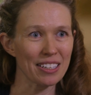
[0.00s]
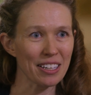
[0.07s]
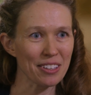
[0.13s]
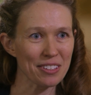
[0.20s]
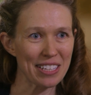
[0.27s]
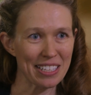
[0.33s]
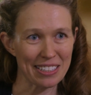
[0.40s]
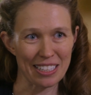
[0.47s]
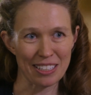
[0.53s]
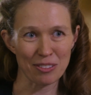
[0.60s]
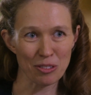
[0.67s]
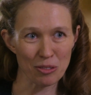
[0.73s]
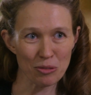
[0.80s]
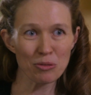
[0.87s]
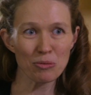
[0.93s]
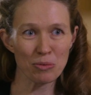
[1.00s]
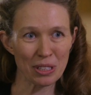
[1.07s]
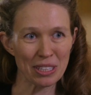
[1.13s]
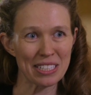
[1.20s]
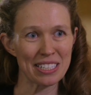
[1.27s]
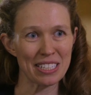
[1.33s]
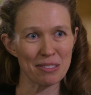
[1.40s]
Another thing that
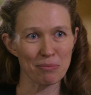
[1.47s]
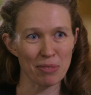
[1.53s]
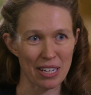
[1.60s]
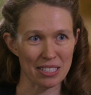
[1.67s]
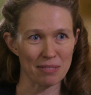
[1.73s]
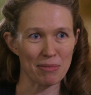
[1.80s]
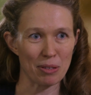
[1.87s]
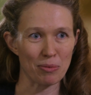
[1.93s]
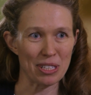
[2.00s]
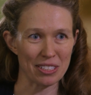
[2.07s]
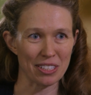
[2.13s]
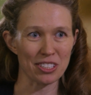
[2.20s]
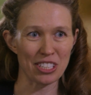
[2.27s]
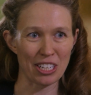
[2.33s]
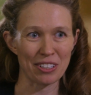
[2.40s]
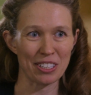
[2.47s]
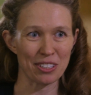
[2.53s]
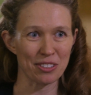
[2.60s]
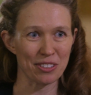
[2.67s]
really did impress me was our shared